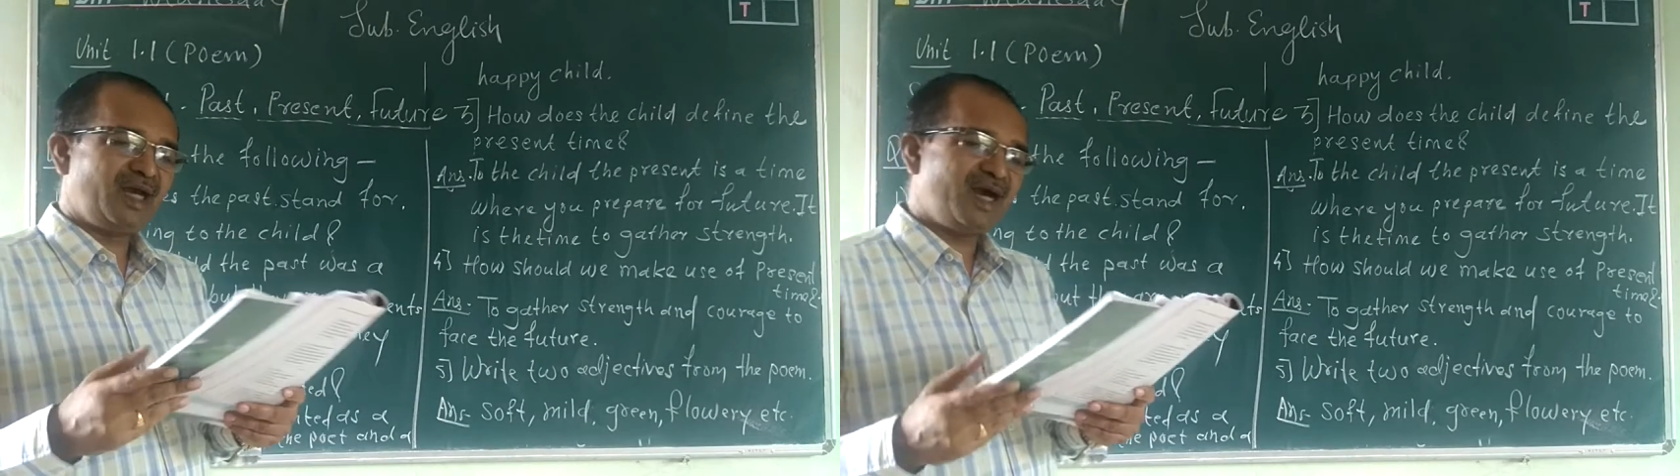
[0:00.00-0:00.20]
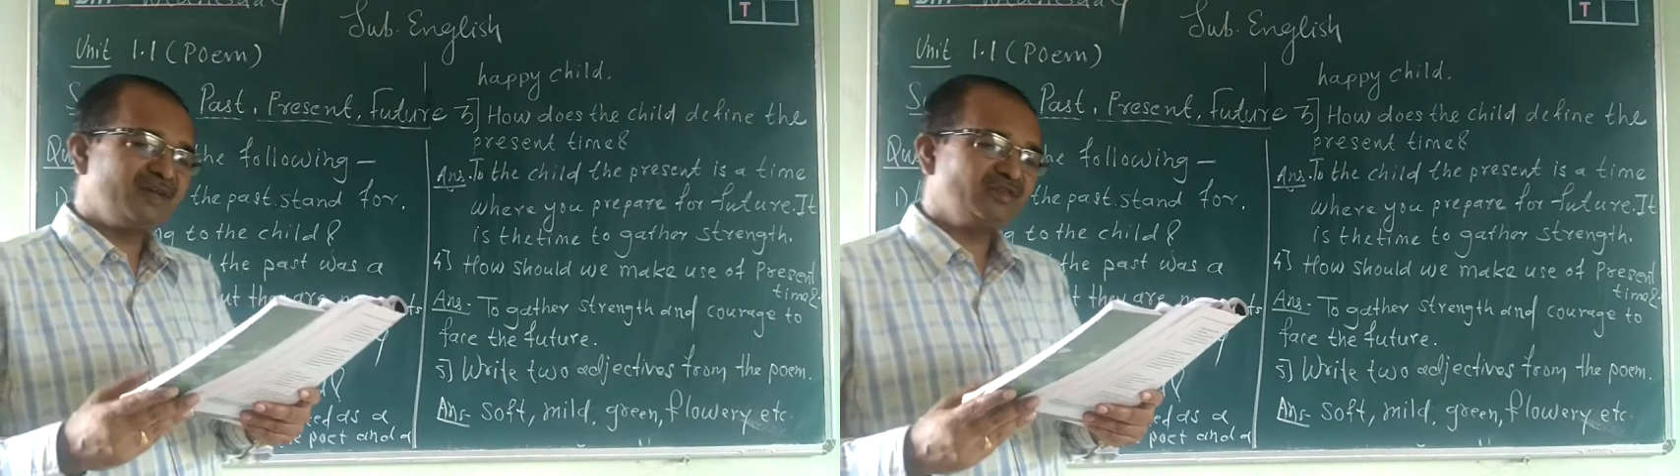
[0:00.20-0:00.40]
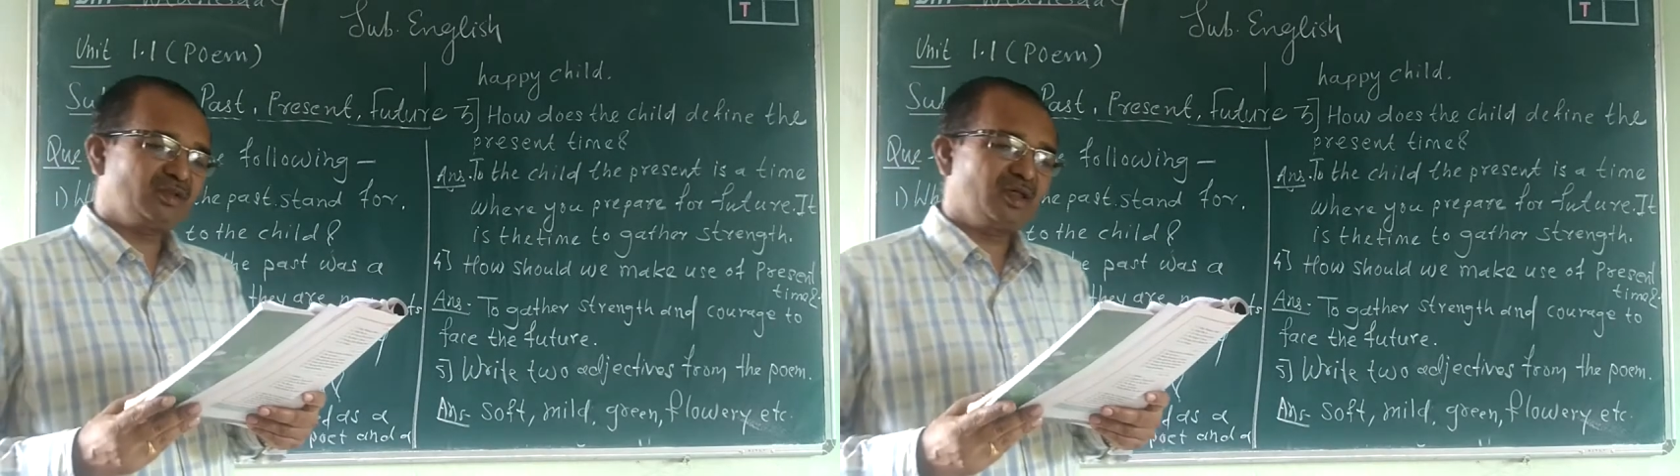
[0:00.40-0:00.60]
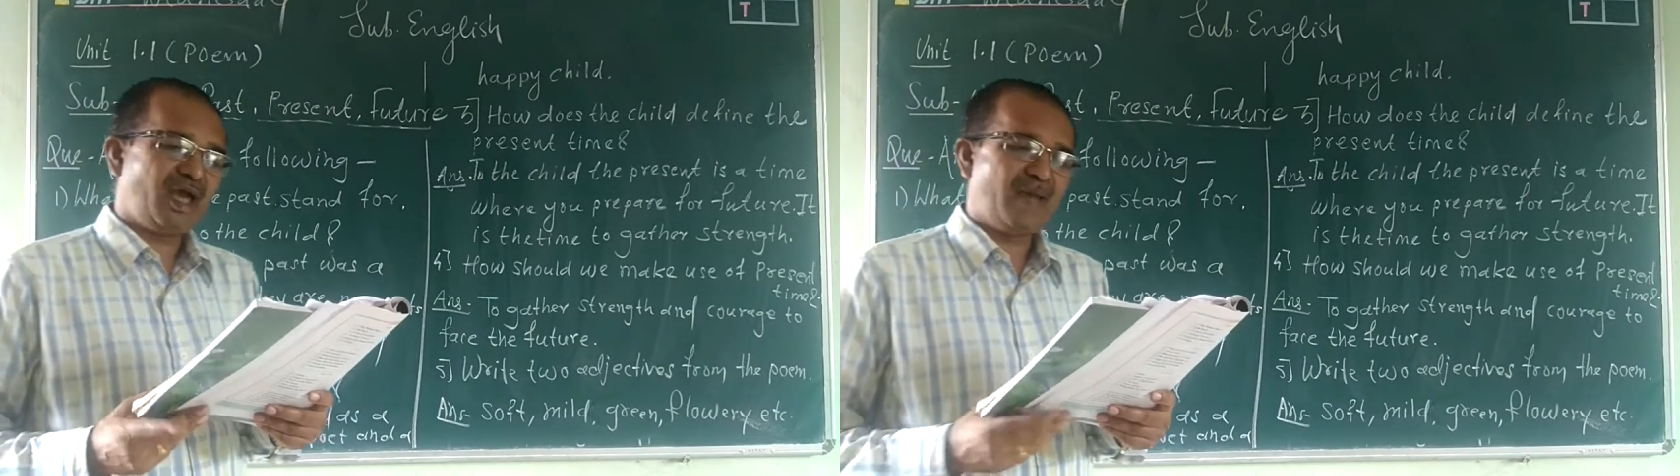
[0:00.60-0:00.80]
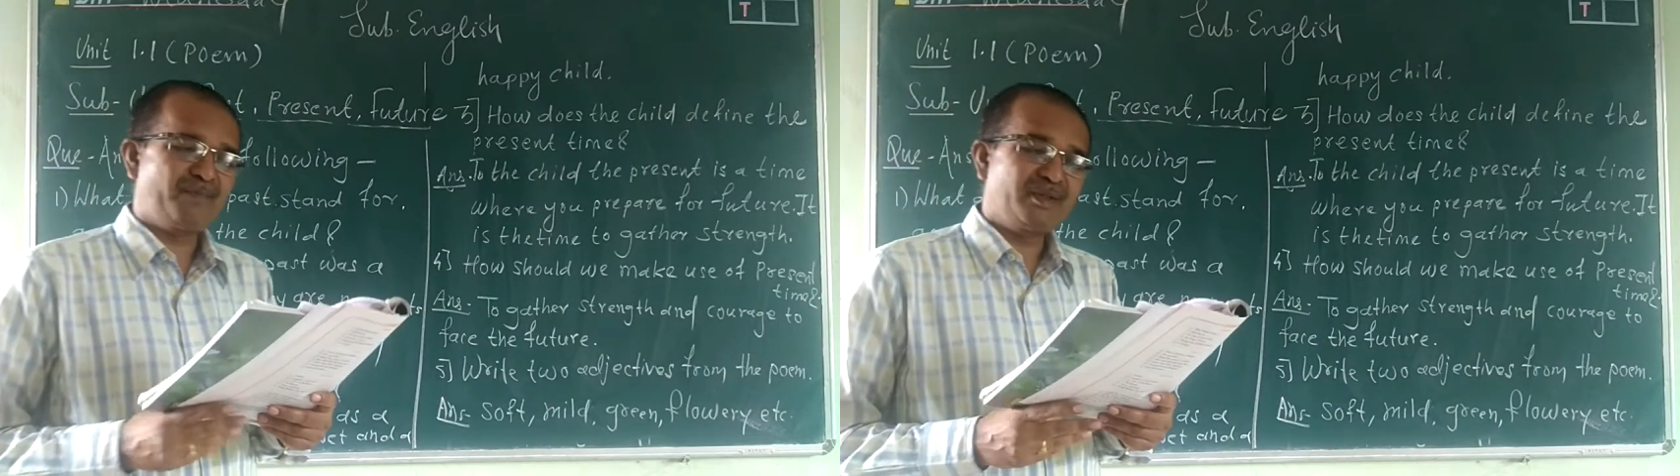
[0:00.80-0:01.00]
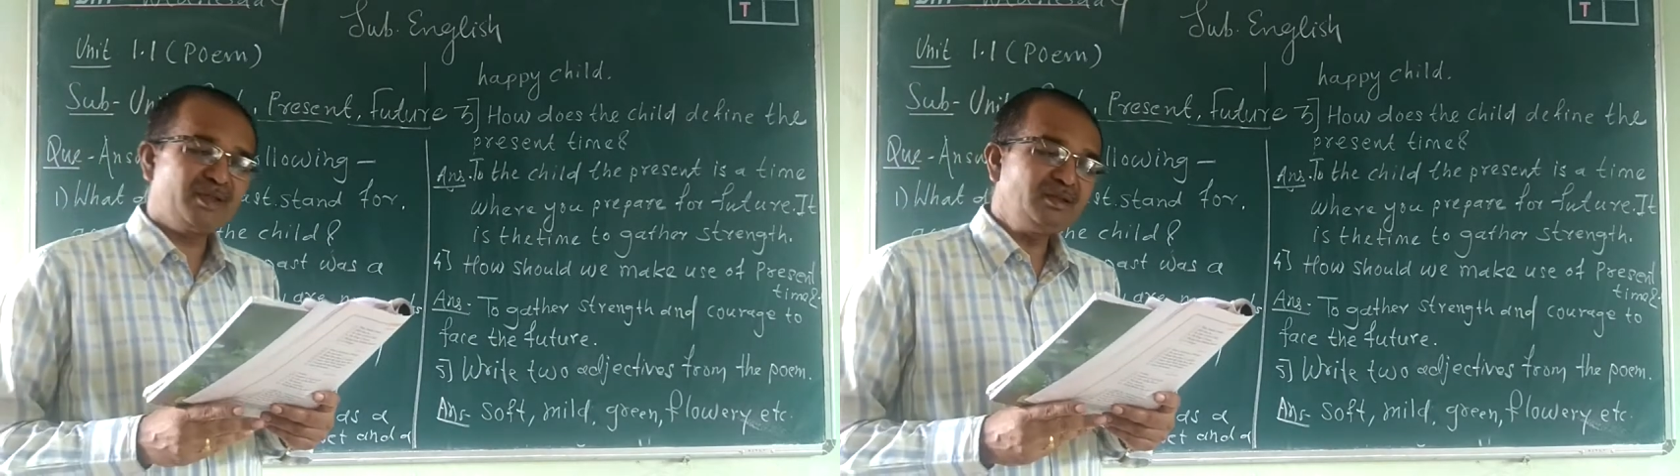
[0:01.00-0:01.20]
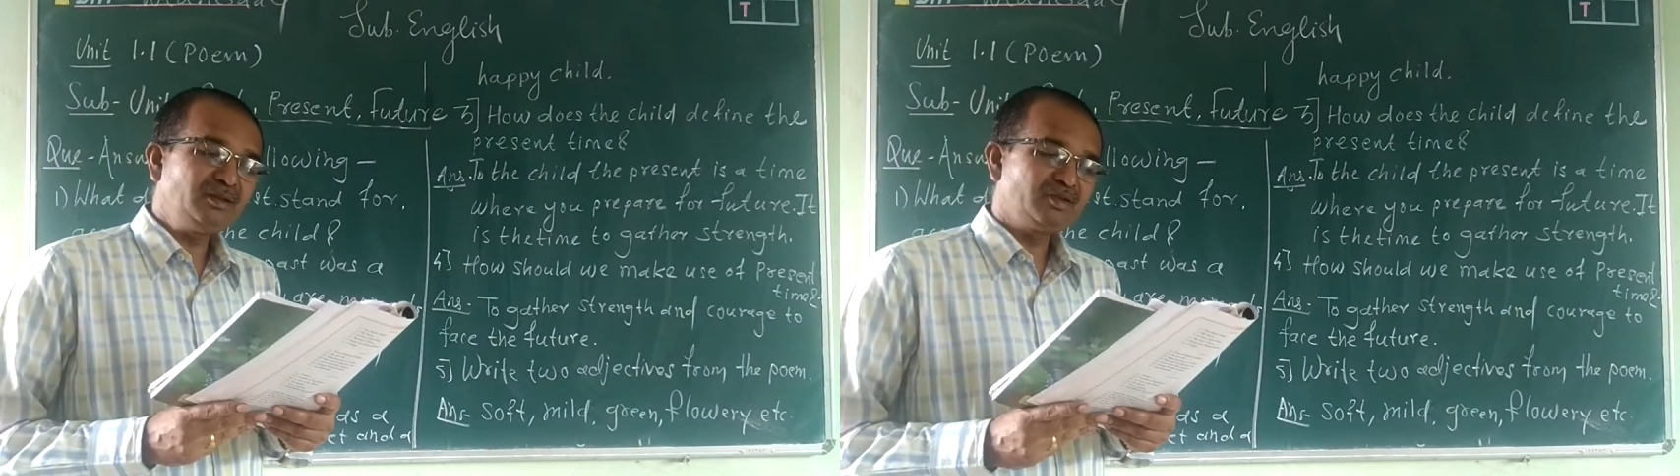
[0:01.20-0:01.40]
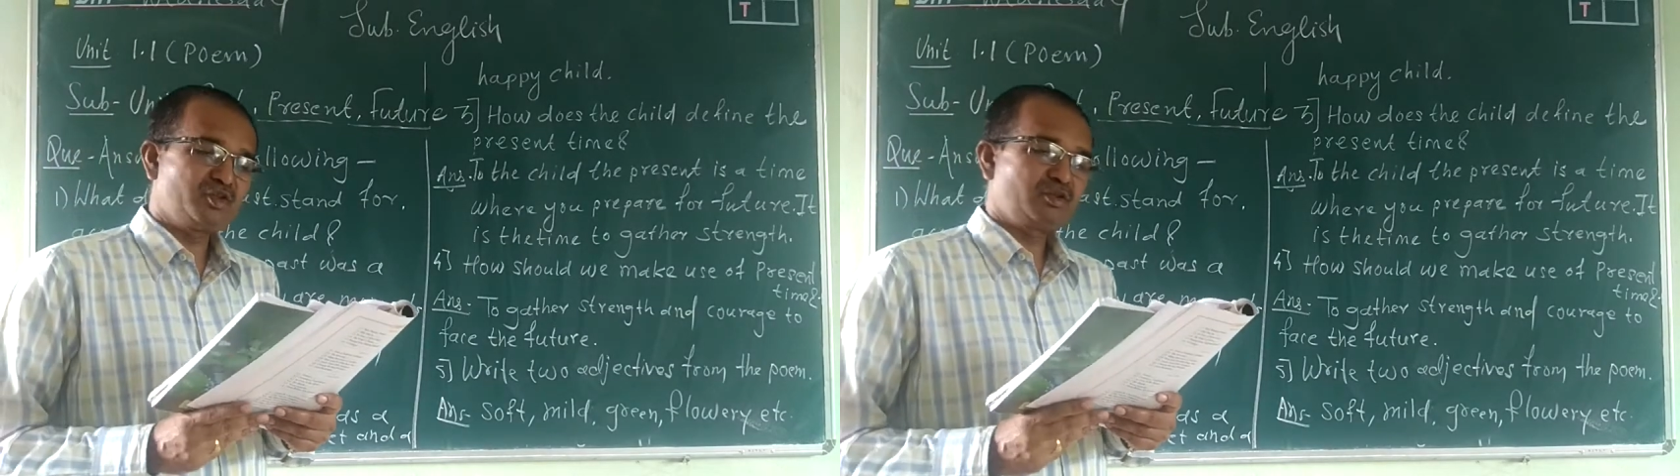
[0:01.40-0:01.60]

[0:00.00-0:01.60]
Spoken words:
asks a happy